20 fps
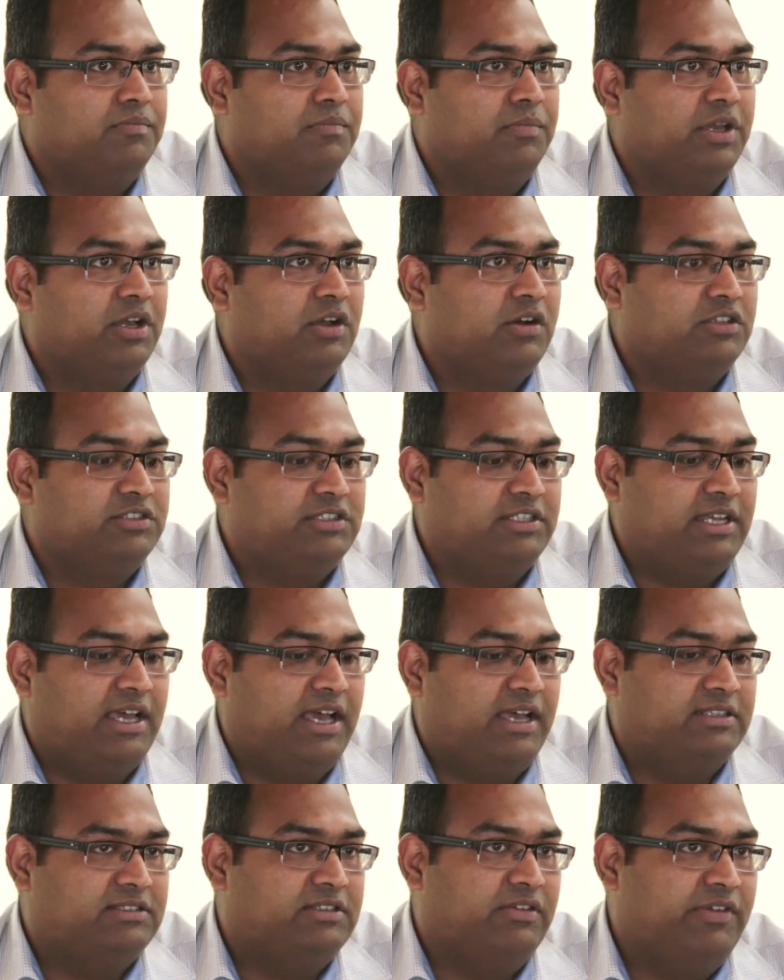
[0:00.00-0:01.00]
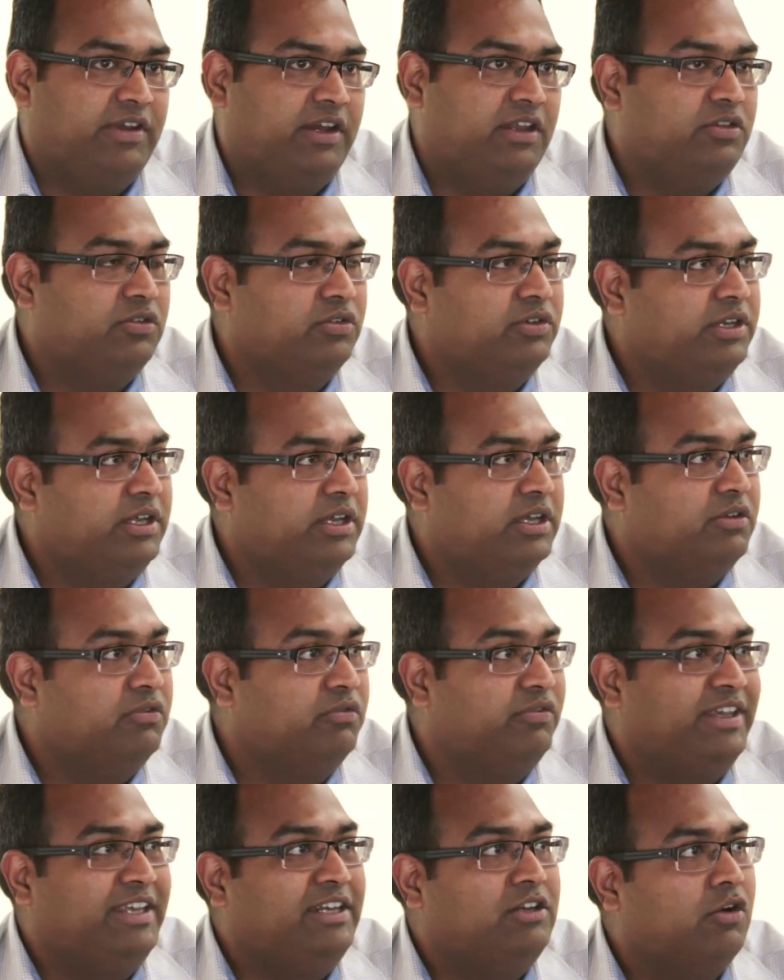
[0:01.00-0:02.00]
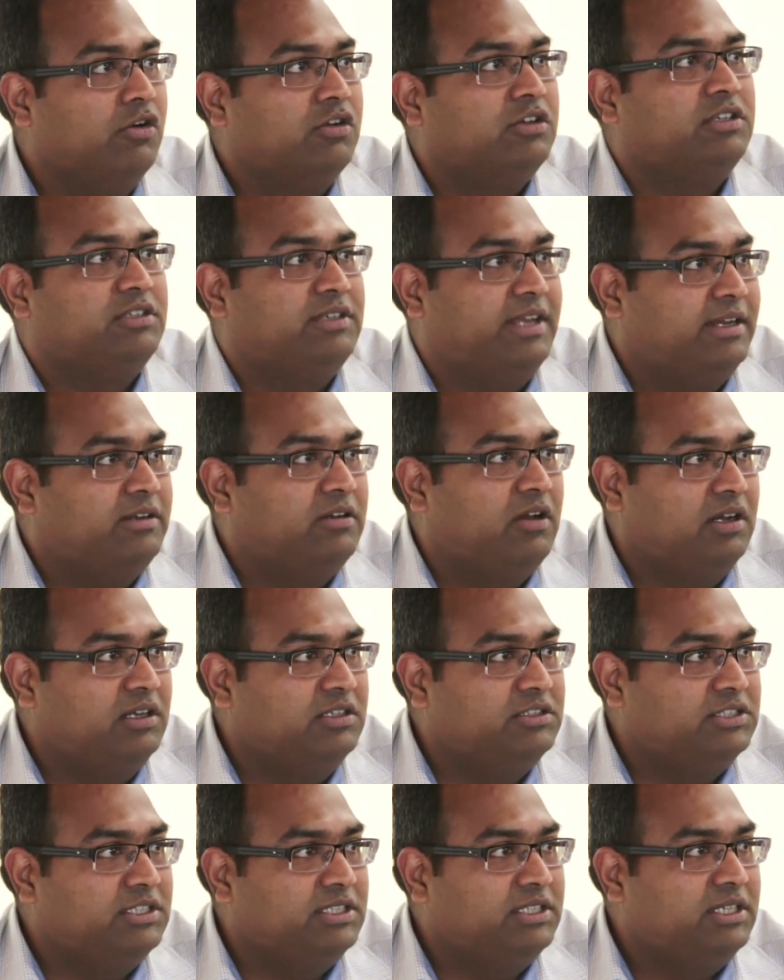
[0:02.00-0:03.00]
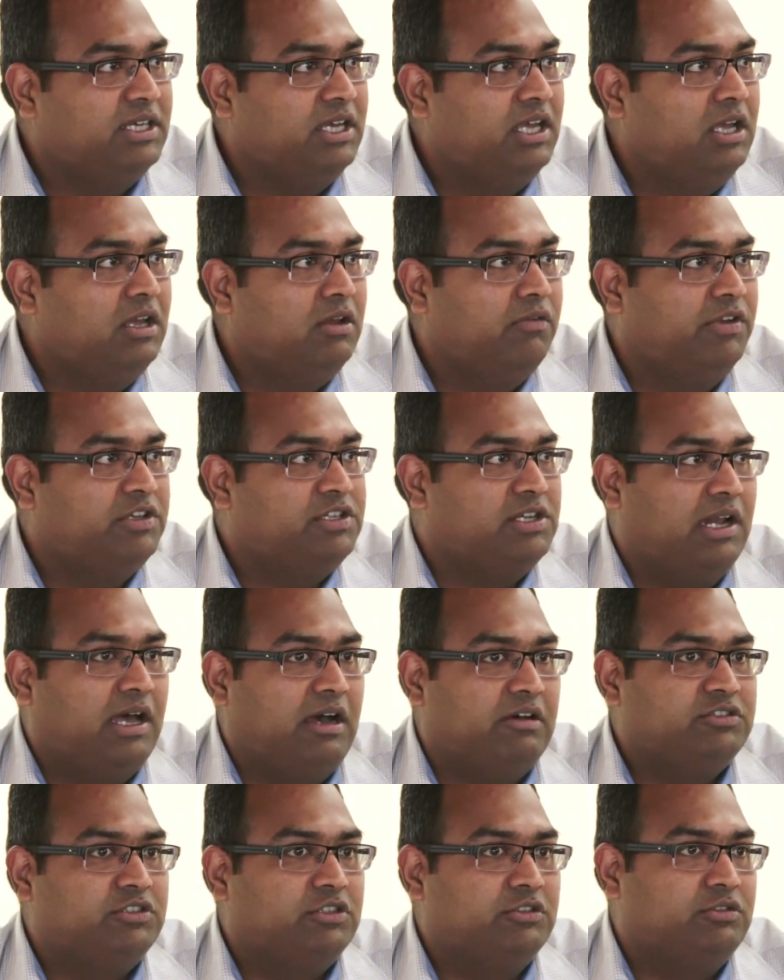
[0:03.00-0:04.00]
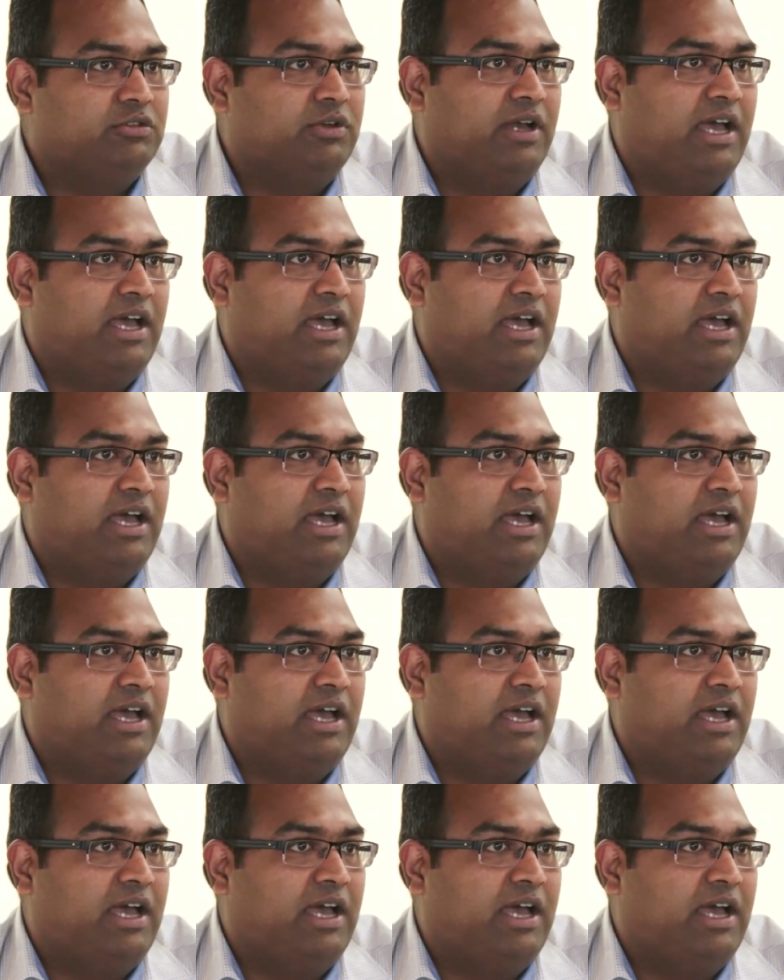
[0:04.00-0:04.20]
Because it has a very unique e-node technology, which allows you to